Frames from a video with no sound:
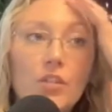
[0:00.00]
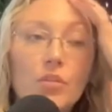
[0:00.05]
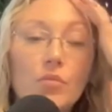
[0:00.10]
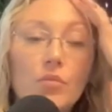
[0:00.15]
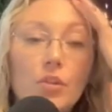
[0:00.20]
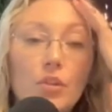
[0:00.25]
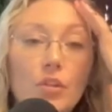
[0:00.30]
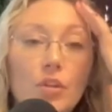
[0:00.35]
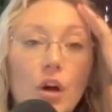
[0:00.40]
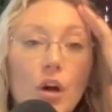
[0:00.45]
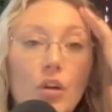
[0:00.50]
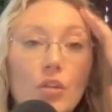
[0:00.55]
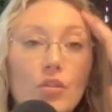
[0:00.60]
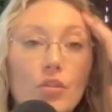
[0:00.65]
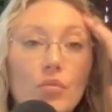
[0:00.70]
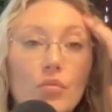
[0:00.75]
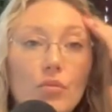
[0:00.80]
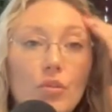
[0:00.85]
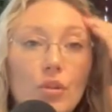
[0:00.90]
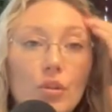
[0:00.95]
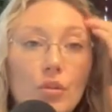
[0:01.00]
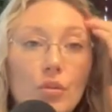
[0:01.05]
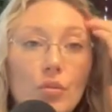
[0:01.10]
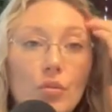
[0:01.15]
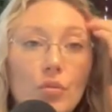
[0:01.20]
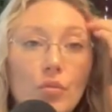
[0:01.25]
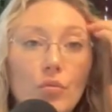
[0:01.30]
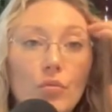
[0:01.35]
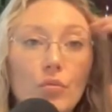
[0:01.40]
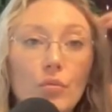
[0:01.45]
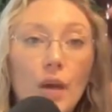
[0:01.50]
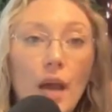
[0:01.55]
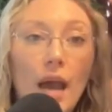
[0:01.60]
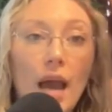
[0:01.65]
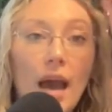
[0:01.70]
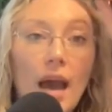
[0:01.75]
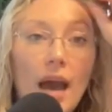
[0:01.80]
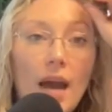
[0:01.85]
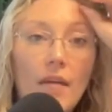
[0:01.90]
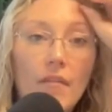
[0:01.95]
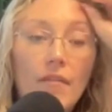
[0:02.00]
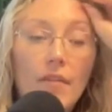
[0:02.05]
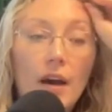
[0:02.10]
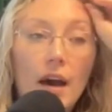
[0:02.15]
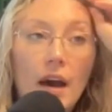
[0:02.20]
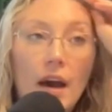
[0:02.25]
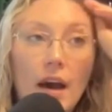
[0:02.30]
You could also have